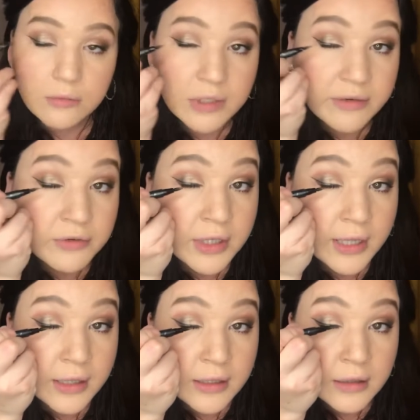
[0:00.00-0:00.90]
whatever you
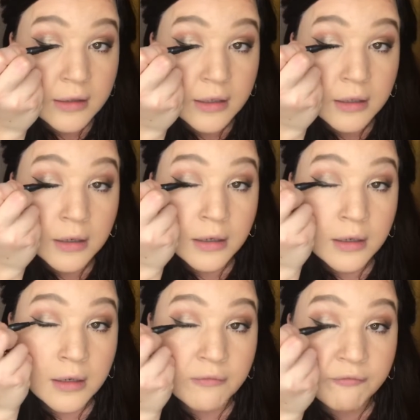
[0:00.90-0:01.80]
had in there.
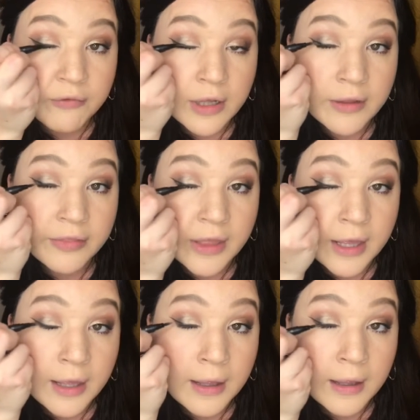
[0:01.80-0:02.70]
Follow
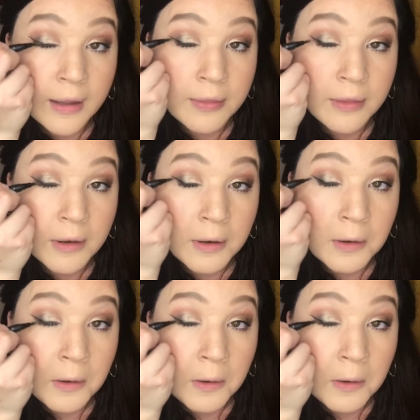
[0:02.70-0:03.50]
that and then